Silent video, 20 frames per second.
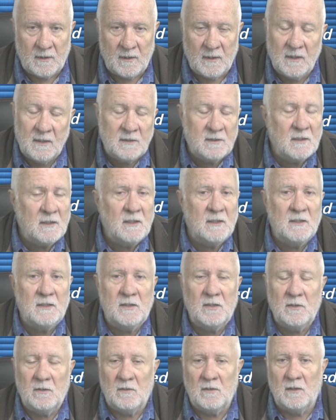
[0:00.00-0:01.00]
It isn't
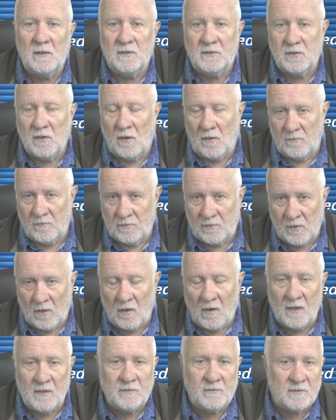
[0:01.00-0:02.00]
until a child
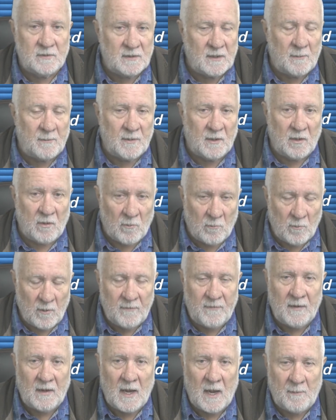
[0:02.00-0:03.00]
dies or something
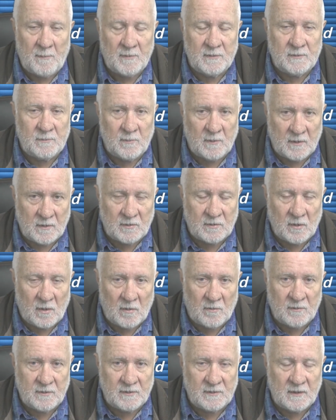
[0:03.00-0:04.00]
horrific happens when a
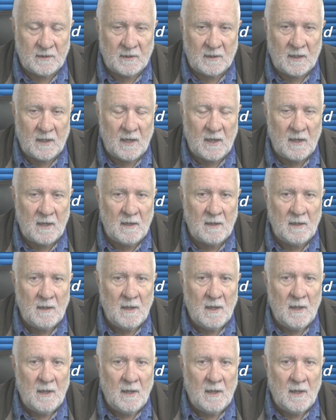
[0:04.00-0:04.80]
child is in care